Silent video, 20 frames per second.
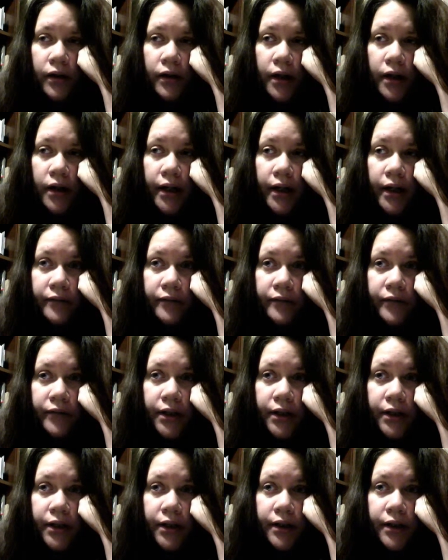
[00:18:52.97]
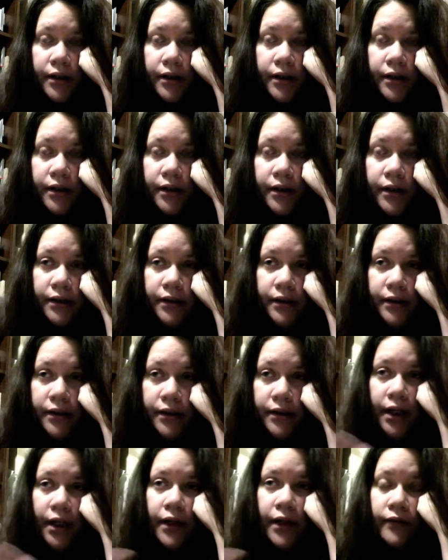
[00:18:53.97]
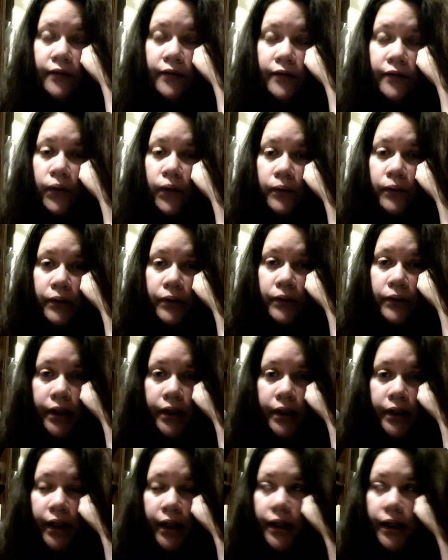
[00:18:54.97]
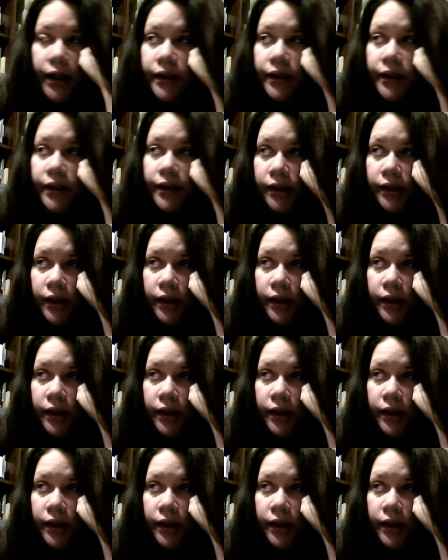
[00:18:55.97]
I have carried forward, and